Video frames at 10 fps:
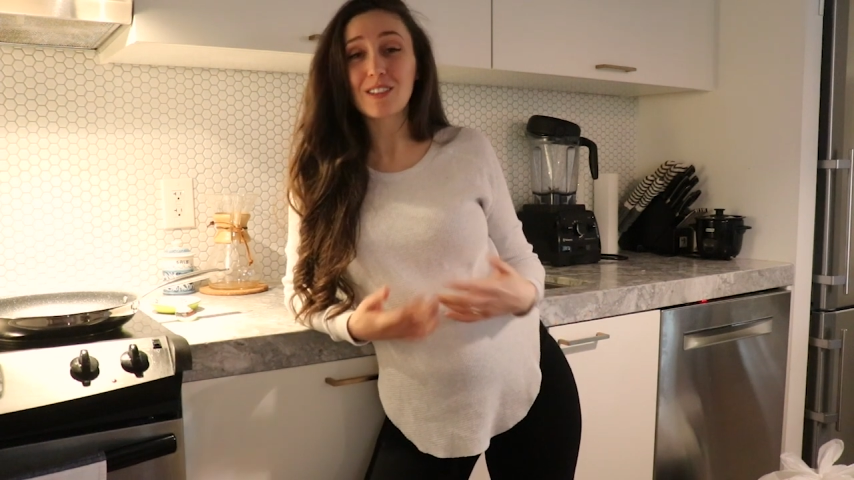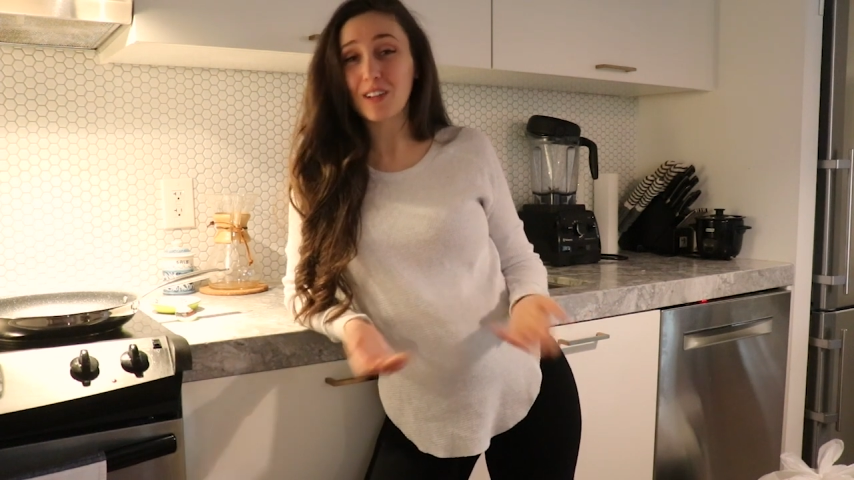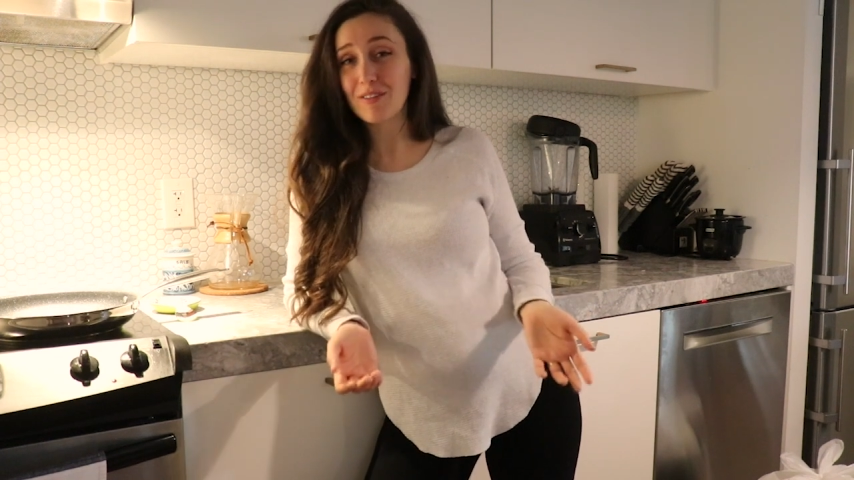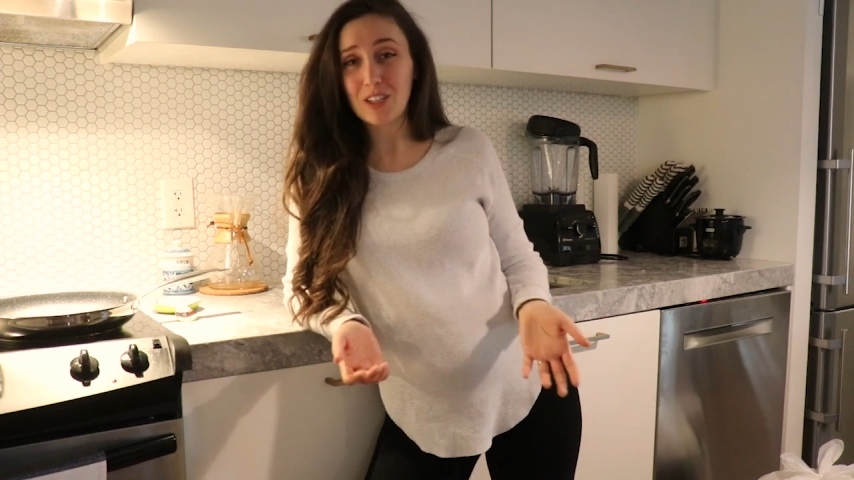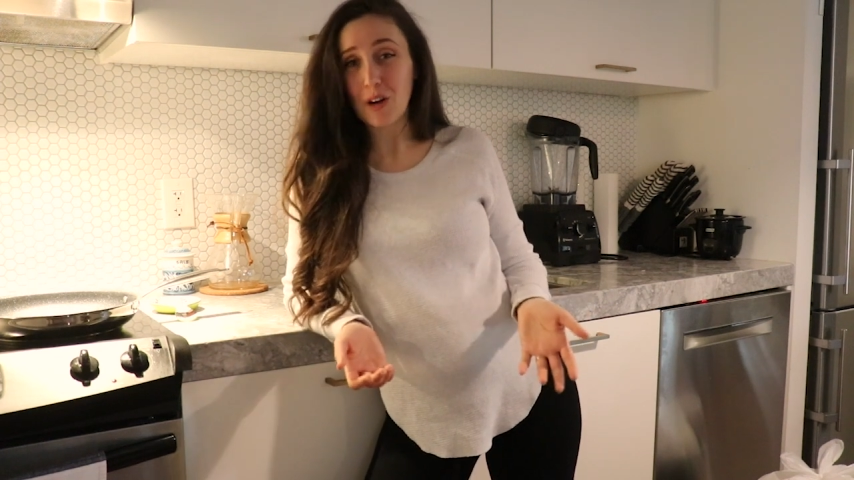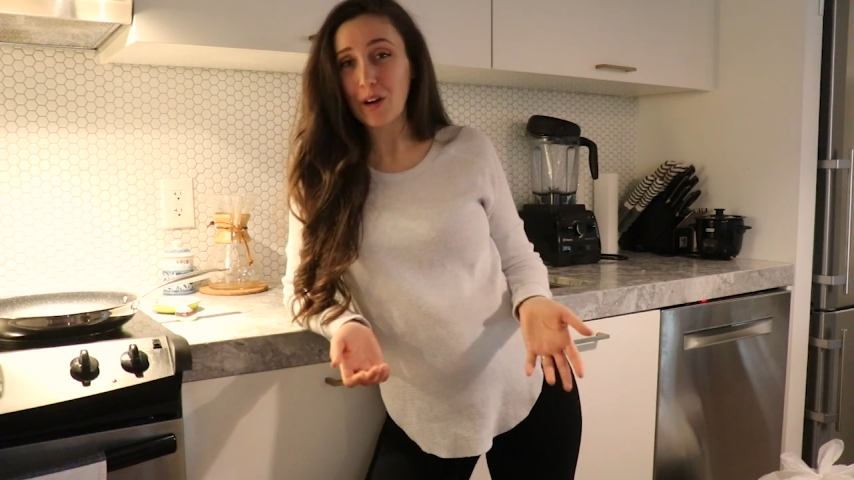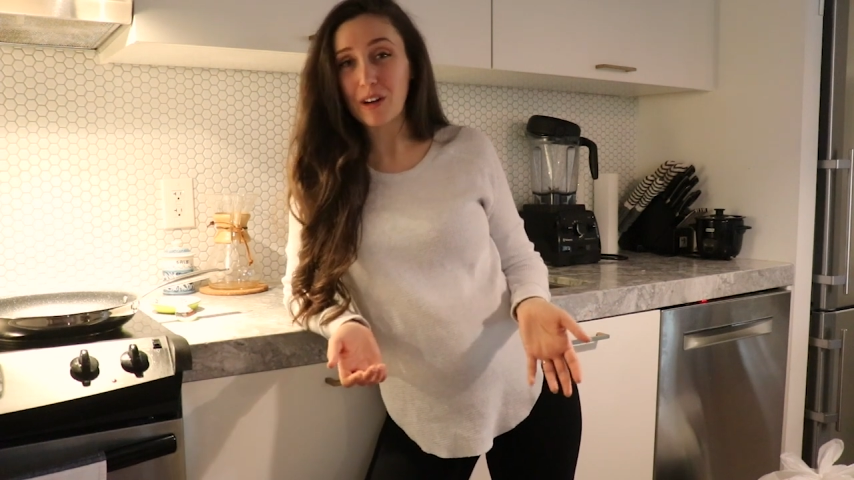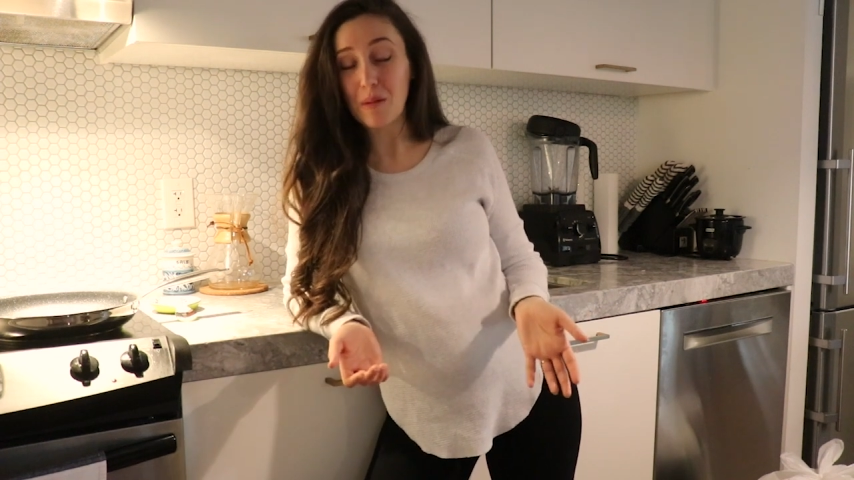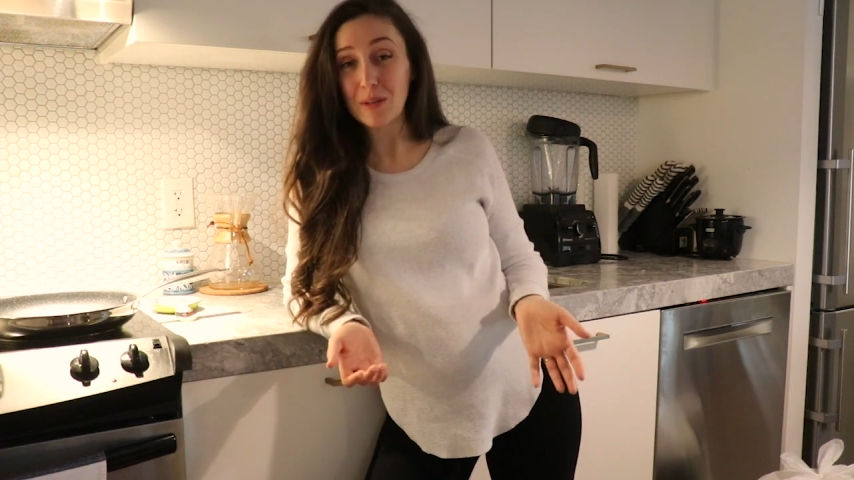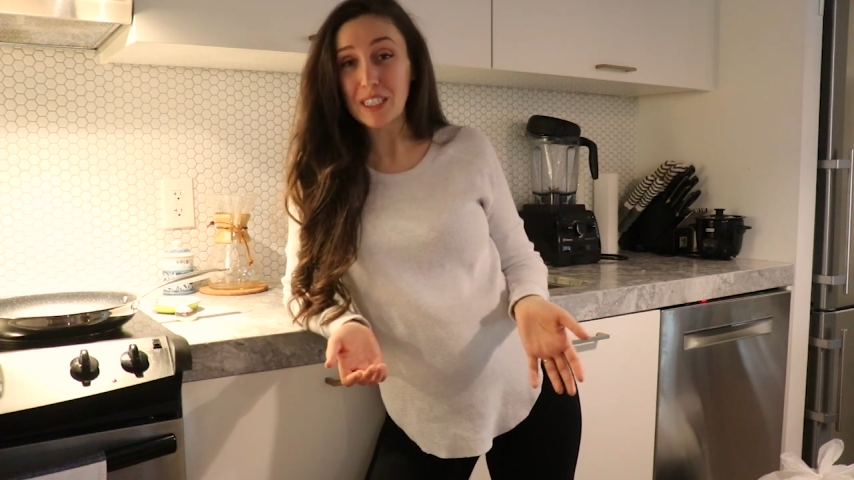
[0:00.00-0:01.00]
don't even know what
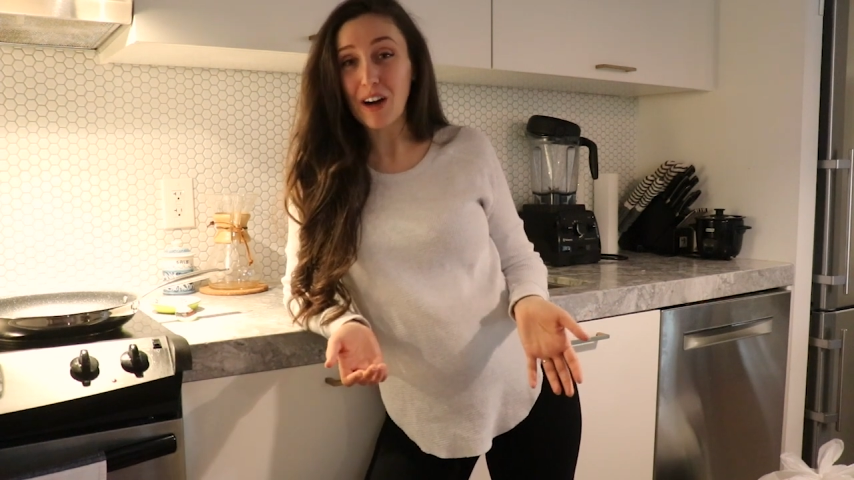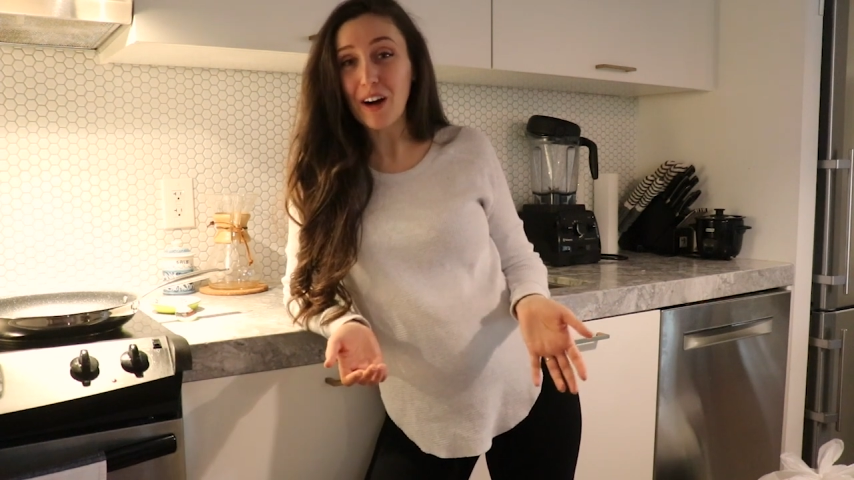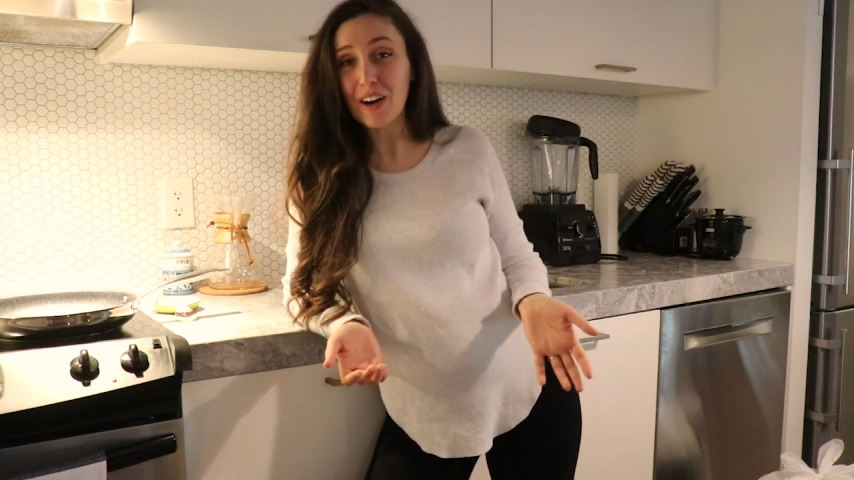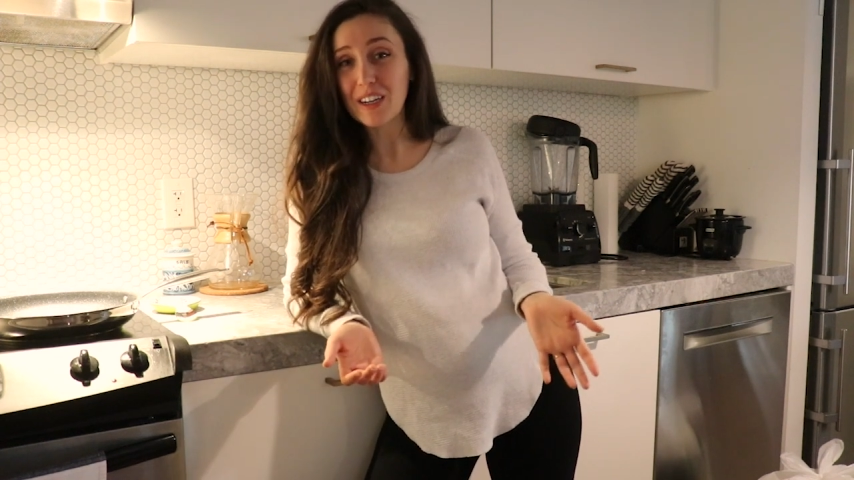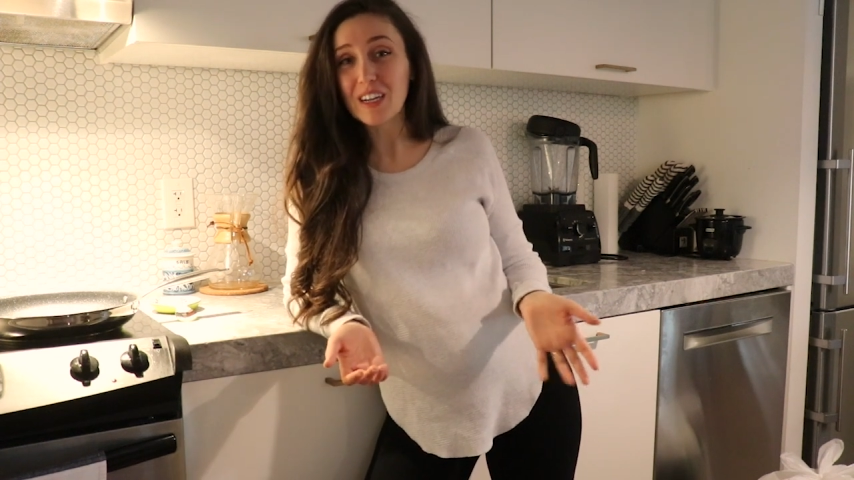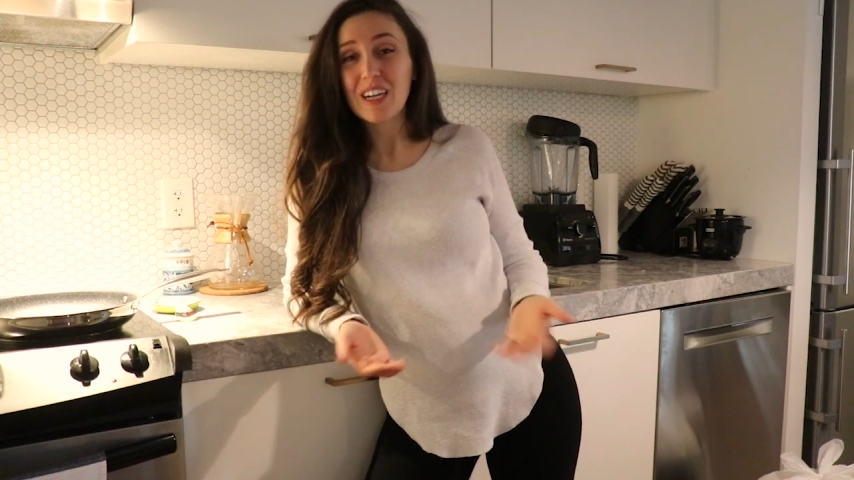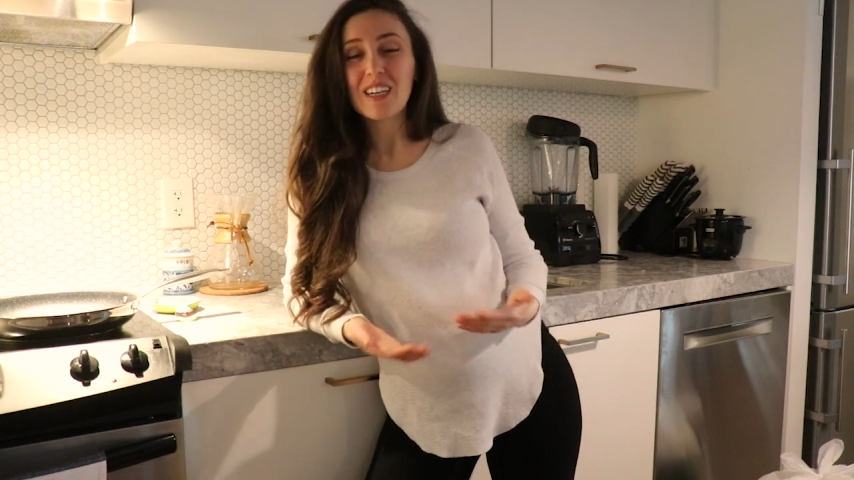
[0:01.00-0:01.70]
crumpets are.